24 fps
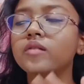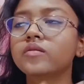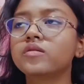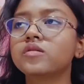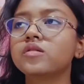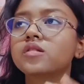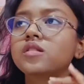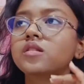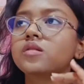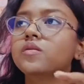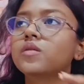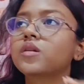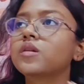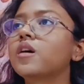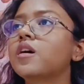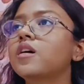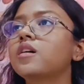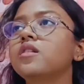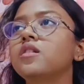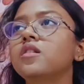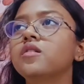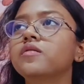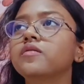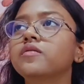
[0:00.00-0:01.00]
You'll have to see
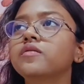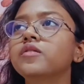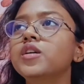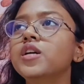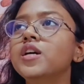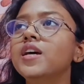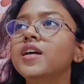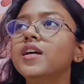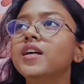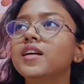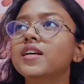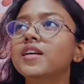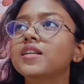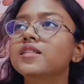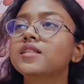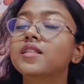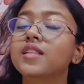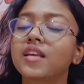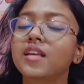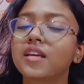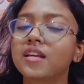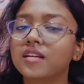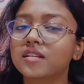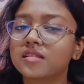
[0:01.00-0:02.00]
what kind of
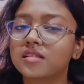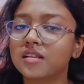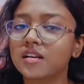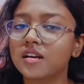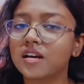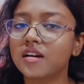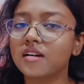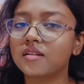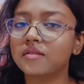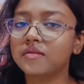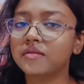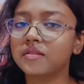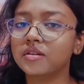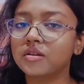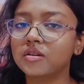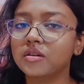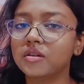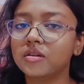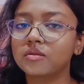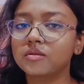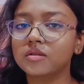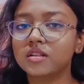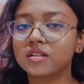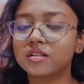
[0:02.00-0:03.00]
aesthetic they have,
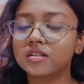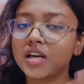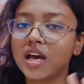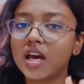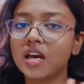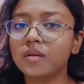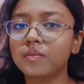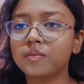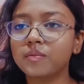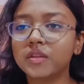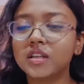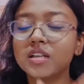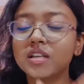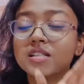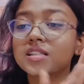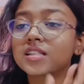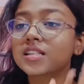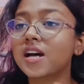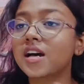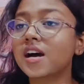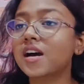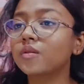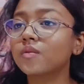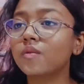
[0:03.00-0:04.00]
you know, the type,
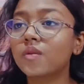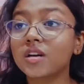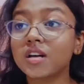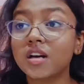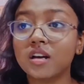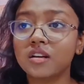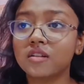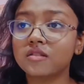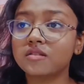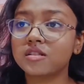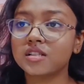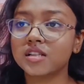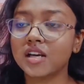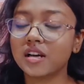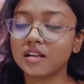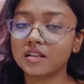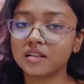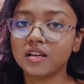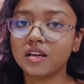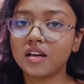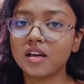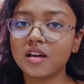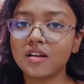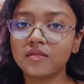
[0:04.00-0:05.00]
the style, what kind of
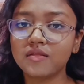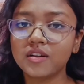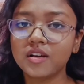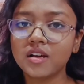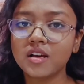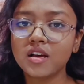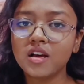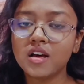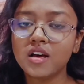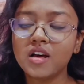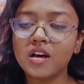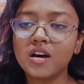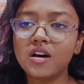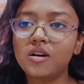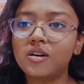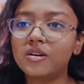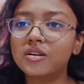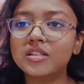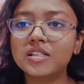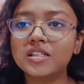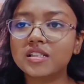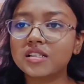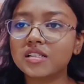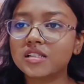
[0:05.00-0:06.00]
style they have.
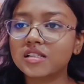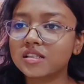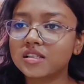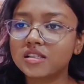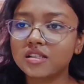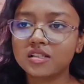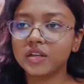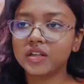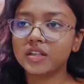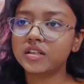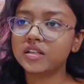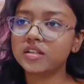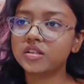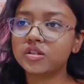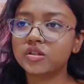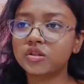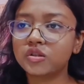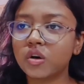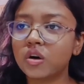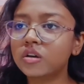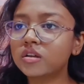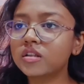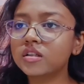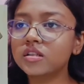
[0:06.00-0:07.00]
Or just
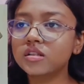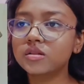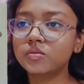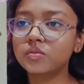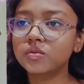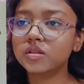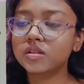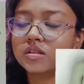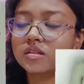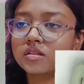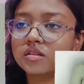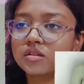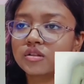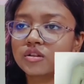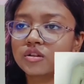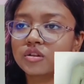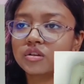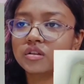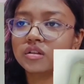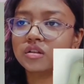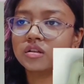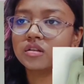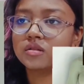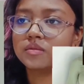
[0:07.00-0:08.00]
really solid
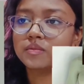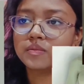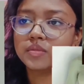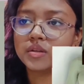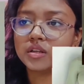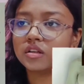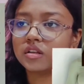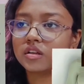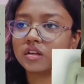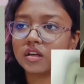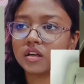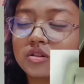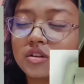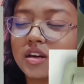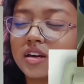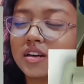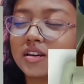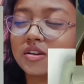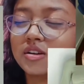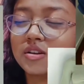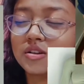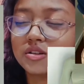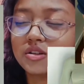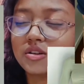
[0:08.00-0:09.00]
ones could be
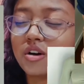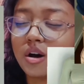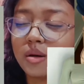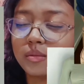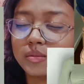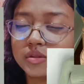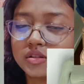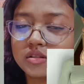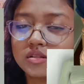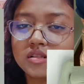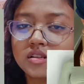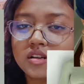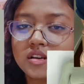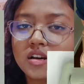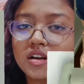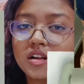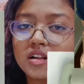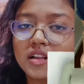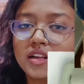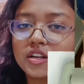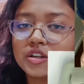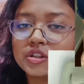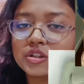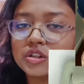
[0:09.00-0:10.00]
a good
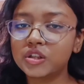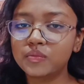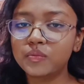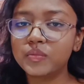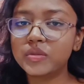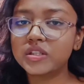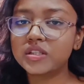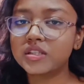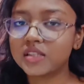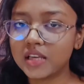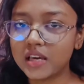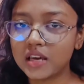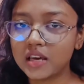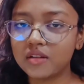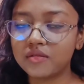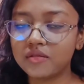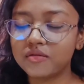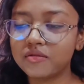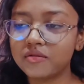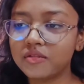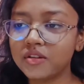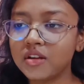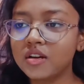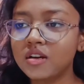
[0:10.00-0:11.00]
option. They could be
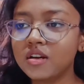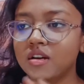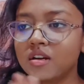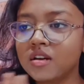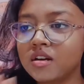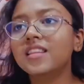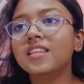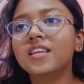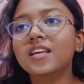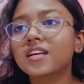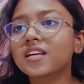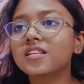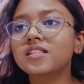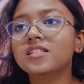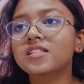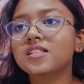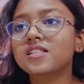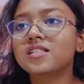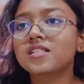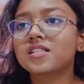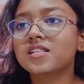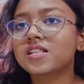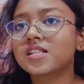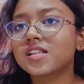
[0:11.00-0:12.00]
safe. Then
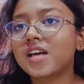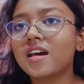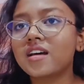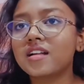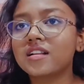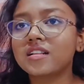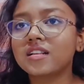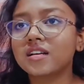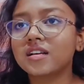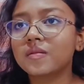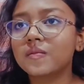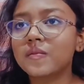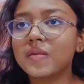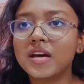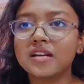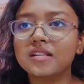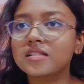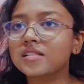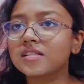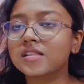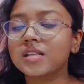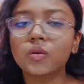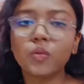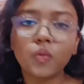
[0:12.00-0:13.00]
they can just style
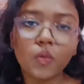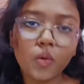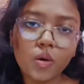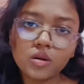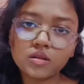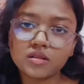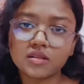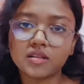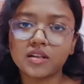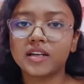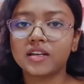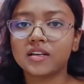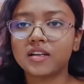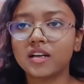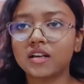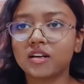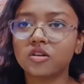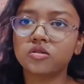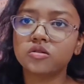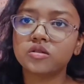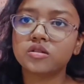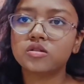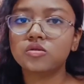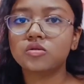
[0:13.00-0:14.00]
them as they want,
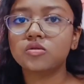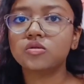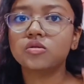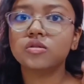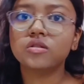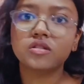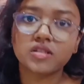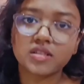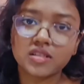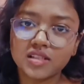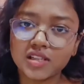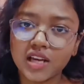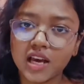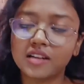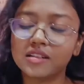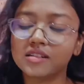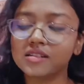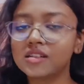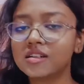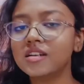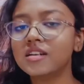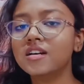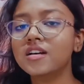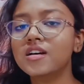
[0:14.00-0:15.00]
like according to their
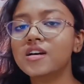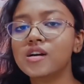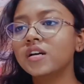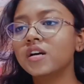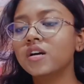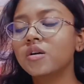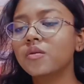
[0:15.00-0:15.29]
style.